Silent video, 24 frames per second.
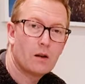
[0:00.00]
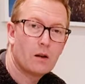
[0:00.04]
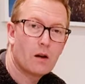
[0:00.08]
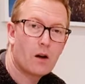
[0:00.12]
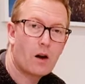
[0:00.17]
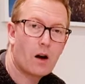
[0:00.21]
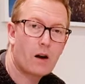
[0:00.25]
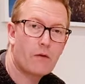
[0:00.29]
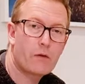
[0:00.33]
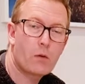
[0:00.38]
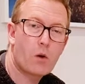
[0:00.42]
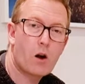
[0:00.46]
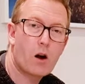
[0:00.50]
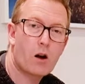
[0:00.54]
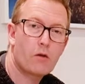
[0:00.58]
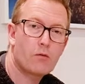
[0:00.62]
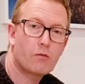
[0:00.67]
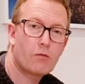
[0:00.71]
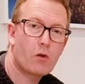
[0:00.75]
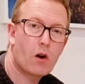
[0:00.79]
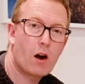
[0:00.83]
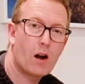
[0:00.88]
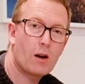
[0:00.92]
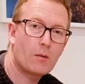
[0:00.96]
Hi
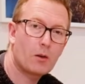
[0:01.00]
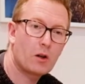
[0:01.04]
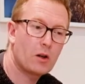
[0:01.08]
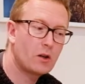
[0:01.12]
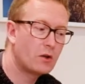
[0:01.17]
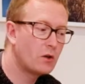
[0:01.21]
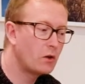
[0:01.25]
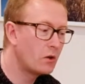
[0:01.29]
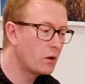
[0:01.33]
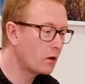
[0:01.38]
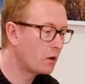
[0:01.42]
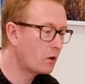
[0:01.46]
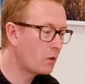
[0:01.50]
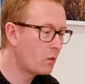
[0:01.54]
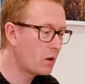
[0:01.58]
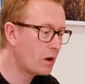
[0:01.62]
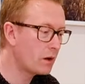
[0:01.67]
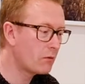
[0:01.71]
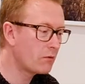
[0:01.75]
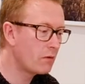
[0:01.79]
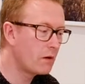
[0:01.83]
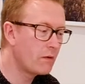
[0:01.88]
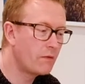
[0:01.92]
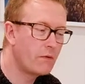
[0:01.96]
everyone, right, I'm going to do a
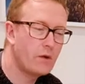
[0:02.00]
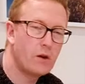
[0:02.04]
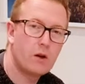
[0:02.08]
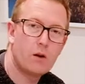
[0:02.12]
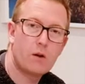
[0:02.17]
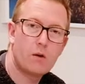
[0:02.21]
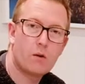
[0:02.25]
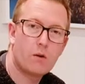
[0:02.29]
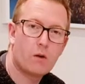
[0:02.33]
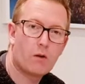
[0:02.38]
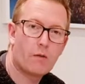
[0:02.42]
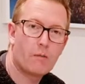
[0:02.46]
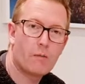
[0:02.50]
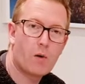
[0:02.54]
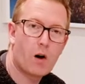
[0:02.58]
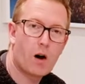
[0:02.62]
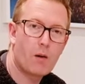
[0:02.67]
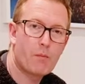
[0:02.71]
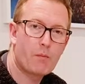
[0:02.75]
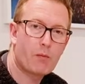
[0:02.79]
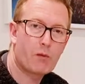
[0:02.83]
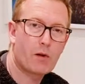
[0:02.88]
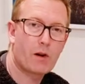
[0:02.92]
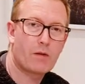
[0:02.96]
quick review of
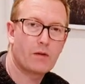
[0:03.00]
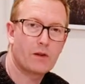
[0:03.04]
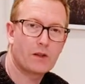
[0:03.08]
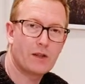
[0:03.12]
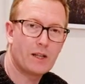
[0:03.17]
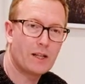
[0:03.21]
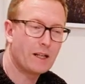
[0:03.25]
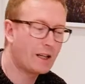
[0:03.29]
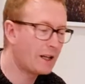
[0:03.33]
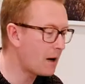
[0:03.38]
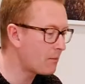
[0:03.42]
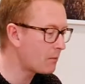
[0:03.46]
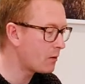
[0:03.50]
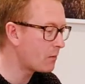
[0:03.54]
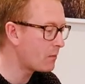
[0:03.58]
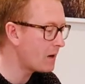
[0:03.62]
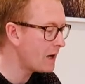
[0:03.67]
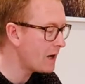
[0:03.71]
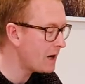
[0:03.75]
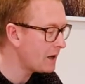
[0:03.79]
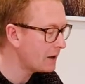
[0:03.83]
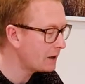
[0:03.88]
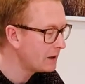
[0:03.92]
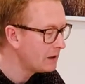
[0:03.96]
my Brevitē camera
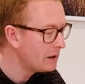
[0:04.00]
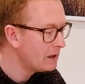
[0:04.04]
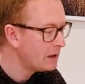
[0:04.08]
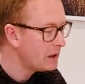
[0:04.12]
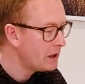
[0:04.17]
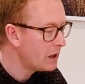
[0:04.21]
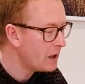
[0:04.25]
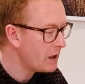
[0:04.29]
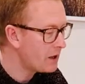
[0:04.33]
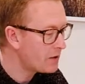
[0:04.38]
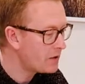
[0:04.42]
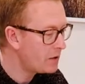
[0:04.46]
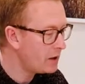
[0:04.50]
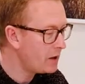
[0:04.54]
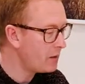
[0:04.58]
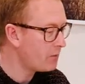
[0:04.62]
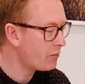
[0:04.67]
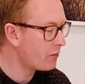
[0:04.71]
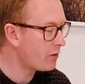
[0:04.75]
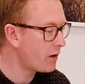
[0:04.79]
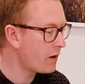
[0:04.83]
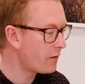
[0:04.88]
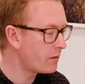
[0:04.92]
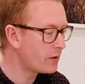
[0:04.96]
bag. It's the
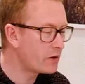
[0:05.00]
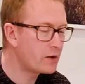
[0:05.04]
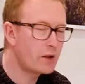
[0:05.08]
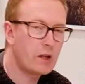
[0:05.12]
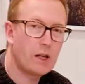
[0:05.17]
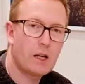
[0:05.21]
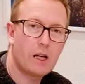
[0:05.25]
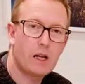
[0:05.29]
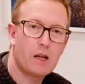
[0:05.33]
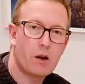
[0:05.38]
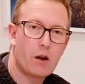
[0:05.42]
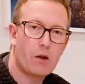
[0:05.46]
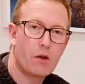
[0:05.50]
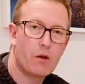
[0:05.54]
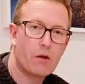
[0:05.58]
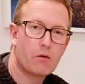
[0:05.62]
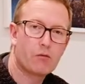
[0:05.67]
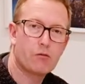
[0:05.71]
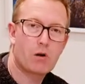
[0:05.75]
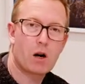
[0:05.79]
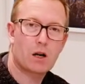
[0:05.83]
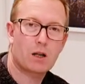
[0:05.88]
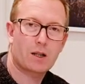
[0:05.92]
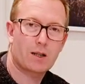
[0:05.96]
Brevitē The
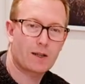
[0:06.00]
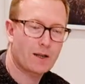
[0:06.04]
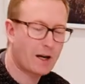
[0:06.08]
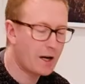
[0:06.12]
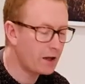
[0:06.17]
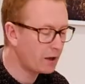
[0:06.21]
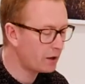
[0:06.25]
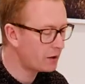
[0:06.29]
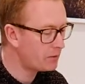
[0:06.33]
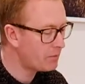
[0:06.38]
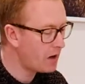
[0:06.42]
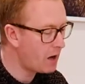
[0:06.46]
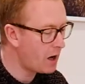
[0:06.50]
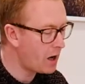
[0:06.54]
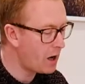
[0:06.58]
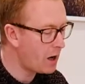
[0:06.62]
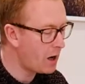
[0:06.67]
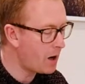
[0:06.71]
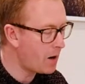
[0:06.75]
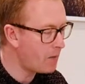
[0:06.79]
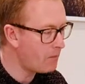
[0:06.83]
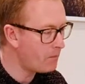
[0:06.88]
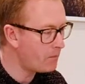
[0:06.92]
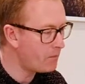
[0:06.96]
Rucksack.
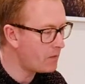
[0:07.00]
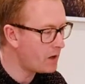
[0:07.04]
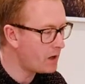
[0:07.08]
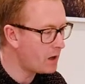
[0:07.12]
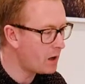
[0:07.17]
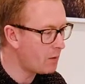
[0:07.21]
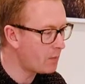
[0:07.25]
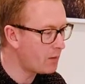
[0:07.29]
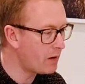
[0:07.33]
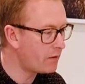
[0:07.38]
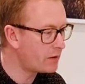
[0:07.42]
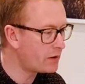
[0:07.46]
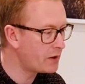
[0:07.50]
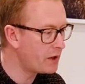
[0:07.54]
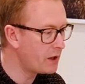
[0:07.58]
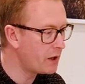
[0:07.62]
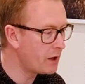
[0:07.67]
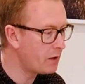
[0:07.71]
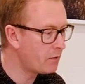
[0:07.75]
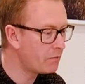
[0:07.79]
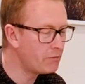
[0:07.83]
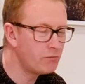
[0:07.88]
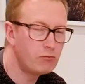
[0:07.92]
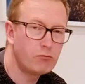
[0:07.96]
Um, now Brevitē
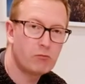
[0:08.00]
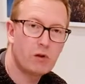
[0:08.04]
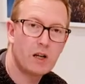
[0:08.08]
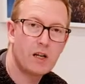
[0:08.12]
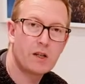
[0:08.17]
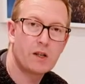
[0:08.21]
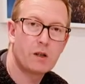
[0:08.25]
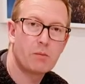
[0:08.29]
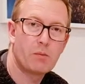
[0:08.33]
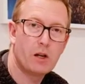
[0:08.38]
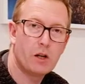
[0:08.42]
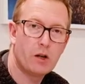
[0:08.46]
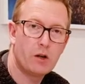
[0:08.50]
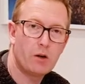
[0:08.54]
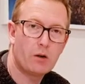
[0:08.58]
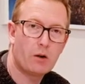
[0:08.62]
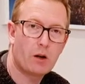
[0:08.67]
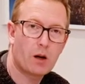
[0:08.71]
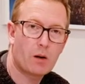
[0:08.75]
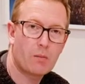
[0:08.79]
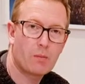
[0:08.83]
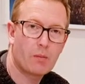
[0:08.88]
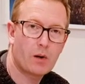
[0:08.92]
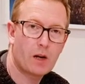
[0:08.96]
are a reasonably new
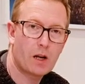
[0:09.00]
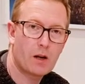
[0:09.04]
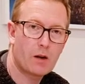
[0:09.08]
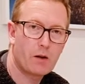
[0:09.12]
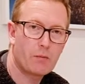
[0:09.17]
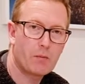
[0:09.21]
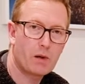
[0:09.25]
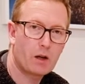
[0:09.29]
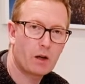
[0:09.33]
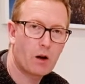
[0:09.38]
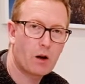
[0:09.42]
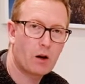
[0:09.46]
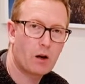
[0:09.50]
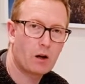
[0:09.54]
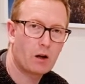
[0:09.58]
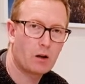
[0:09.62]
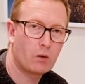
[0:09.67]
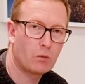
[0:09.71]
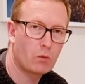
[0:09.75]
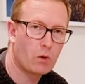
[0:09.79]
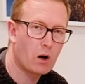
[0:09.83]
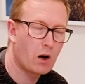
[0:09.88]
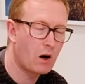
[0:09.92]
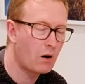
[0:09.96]
company, they've been going a
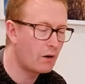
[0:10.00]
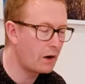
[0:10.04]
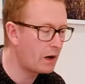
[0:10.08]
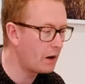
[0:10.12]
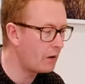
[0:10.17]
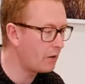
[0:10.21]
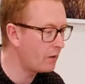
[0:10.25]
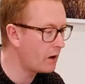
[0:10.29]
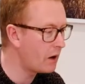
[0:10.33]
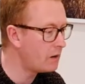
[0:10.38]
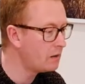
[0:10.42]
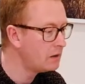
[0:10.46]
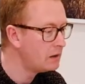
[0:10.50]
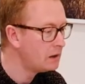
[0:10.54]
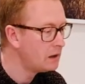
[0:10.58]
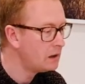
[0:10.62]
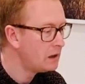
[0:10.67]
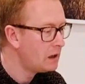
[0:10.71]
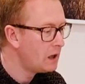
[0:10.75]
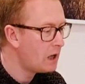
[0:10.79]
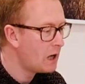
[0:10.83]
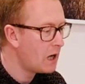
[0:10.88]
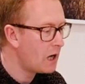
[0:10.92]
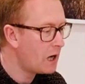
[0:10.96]
little while now though.
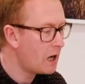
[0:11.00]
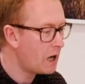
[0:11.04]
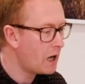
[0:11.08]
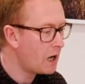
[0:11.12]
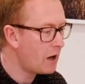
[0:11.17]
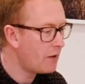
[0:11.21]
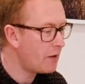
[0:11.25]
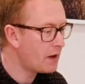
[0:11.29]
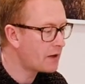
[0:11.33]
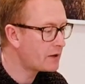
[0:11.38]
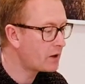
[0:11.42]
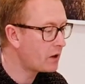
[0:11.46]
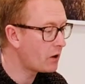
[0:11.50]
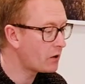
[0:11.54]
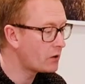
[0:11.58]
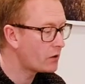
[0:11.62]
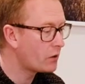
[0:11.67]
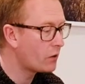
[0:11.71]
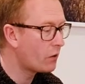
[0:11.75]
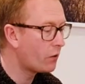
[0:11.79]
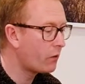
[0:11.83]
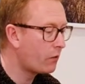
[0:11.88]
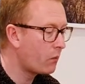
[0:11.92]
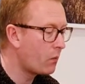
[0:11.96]
Uh, they
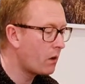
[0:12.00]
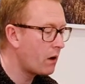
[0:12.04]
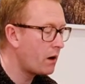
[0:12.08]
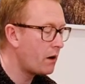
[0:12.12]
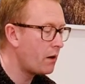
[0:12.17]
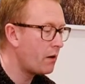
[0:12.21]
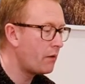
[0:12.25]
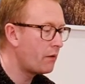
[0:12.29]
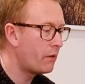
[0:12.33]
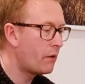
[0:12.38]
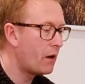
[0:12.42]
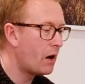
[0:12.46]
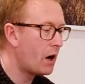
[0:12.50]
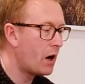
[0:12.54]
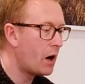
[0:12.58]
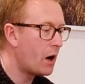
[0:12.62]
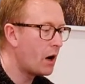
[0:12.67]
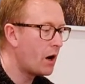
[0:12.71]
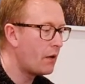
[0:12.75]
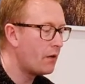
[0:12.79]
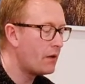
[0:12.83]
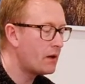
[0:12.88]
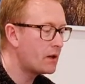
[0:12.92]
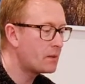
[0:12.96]
started off with
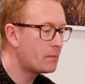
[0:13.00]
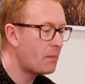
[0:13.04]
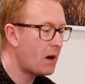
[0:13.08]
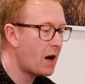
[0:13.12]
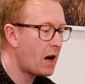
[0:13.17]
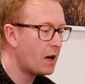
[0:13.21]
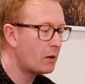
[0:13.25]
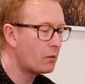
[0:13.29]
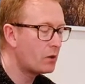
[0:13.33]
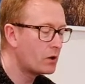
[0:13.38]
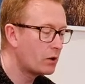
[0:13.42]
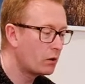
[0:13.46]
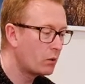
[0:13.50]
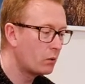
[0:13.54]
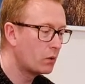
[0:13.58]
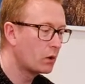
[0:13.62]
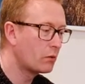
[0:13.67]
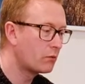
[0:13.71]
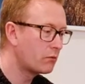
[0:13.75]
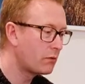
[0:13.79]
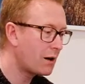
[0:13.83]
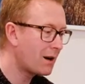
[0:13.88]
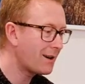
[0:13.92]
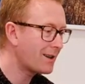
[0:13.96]
uh, this bag, which is called
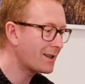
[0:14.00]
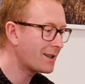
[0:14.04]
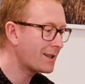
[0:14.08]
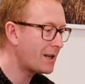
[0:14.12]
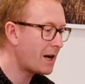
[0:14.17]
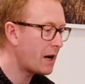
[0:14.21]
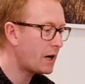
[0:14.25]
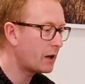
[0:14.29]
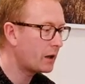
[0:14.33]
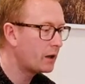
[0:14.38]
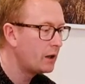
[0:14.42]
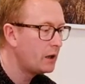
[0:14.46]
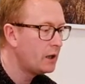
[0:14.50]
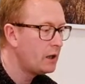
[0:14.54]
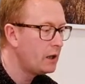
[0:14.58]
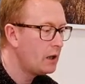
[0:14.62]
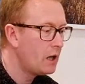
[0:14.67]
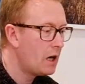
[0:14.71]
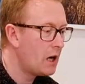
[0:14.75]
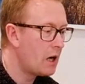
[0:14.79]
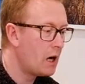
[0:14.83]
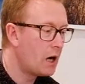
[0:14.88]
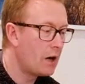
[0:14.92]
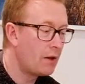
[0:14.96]
the Rucksack.
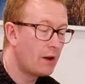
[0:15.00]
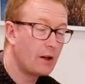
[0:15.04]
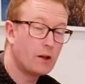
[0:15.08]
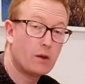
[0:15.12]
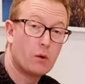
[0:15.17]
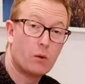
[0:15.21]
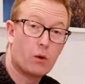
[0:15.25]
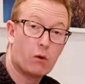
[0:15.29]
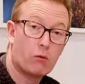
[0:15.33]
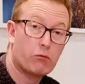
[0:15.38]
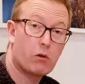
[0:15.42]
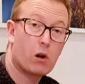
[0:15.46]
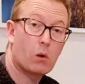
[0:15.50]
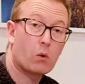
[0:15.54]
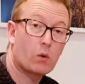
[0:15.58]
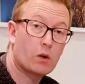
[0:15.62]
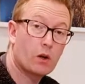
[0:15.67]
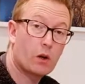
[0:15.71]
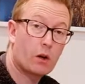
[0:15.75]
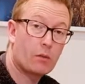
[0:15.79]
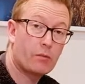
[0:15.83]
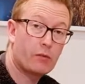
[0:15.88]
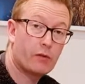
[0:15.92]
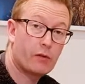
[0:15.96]
Uh, they do a roll
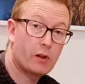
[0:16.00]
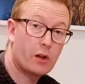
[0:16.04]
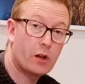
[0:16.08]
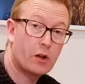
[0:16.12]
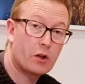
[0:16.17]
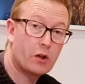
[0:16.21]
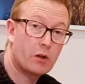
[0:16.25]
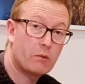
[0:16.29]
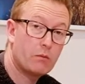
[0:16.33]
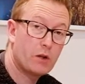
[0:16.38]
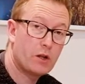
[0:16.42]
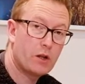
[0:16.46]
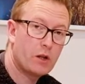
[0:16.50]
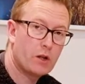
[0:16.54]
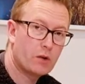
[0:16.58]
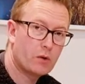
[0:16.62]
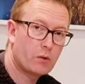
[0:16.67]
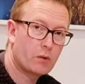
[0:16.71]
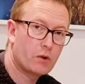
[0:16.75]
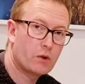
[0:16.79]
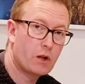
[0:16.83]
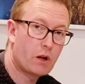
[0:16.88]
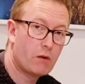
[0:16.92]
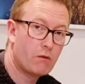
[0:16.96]
top version, which is
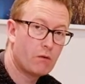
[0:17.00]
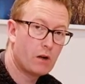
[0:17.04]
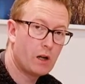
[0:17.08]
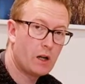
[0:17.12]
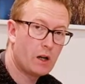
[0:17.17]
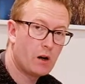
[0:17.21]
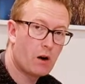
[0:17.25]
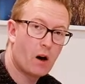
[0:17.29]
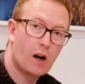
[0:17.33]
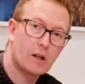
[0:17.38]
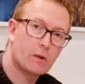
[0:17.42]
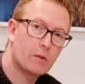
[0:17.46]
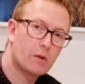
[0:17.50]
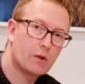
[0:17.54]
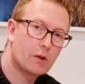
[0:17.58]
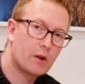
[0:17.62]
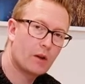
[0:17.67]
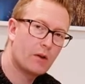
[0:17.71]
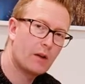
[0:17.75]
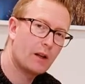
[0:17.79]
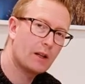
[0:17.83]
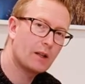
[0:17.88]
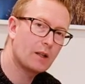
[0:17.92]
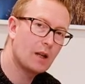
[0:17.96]
also really nice, which I
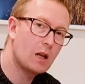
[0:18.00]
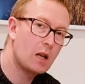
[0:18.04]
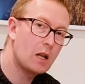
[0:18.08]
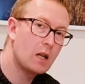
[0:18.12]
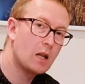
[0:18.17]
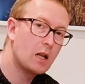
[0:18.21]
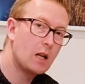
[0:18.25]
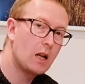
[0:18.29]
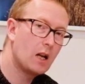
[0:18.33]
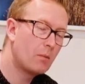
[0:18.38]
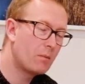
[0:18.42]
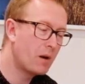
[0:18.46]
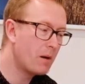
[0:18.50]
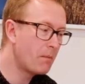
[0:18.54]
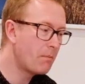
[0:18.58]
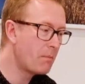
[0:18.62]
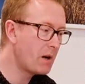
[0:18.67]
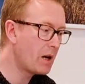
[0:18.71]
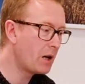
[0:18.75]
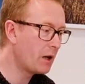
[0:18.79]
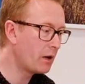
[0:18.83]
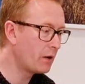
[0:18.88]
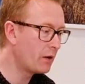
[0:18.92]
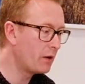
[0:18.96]
think is a little bit
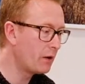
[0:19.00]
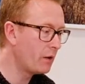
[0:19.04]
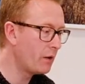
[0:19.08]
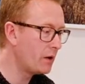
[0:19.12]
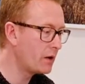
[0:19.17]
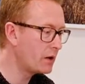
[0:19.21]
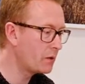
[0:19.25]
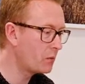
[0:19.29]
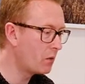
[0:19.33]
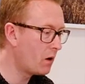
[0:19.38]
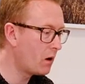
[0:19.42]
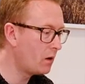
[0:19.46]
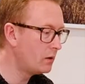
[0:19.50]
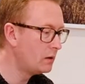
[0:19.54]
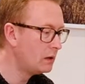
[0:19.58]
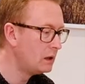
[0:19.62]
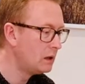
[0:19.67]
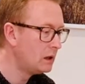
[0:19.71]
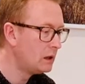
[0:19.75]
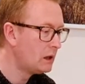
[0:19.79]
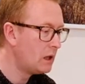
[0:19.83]
bigger than this one.